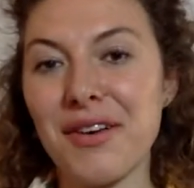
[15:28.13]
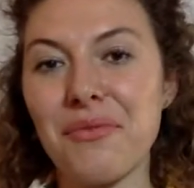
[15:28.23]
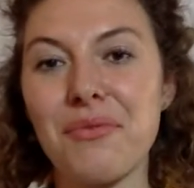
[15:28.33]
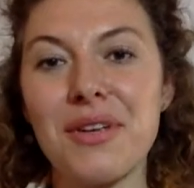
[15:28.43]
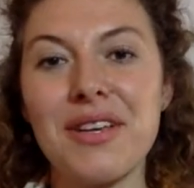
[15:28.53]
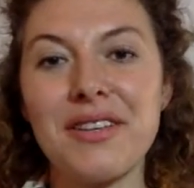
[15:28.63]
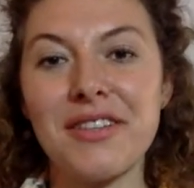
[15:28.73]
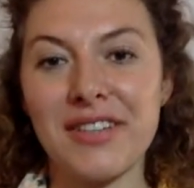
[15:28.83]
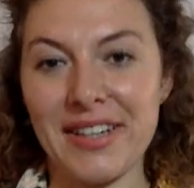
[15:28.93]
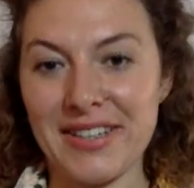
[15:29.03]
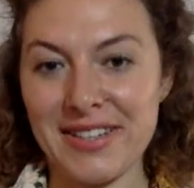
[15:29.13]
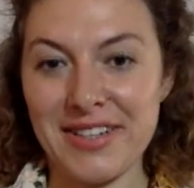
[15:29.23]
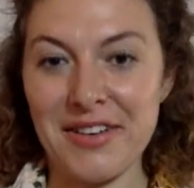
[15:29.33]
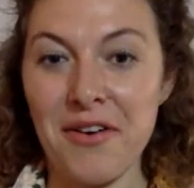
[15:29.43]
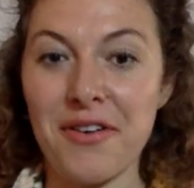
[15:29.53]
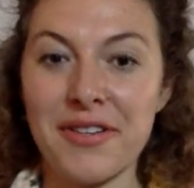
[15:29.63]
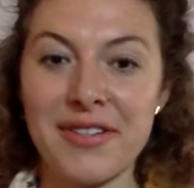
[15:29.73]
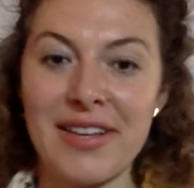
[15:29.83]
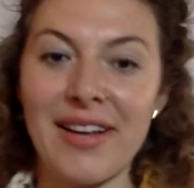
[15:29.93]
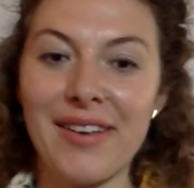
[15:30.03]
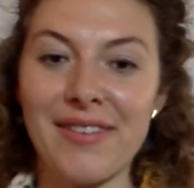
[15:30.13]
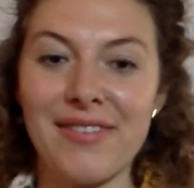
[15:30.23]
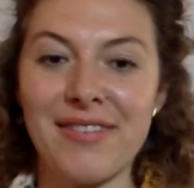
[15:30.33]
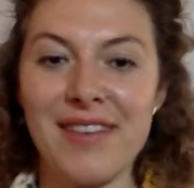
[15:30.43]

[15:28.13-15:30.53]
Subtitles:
reconnecting herself